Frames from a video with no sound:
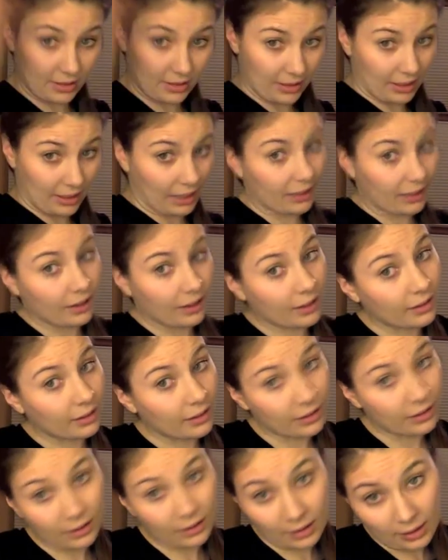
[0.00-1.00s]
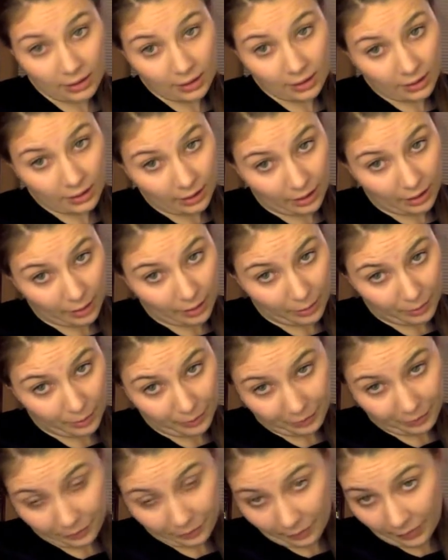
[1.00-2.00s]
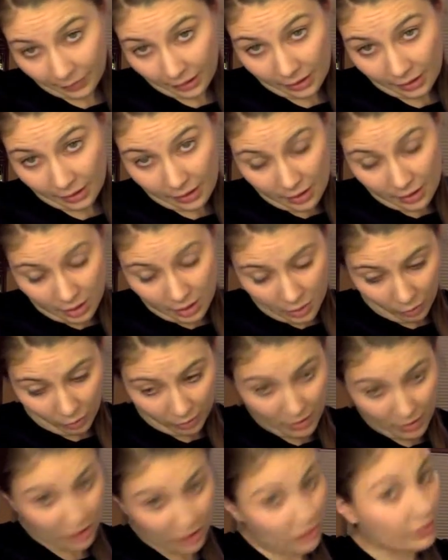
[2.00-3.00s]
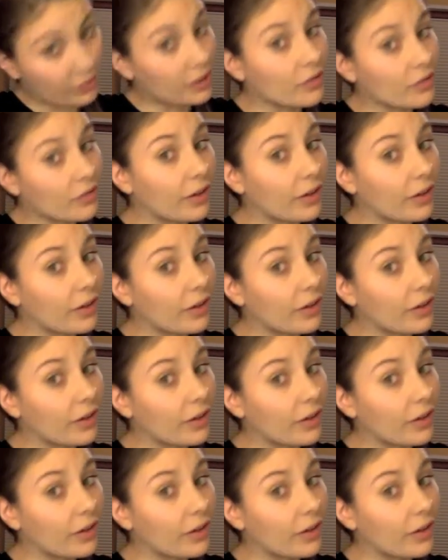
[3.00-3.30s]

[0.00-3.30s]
and again, you want to make sure that you've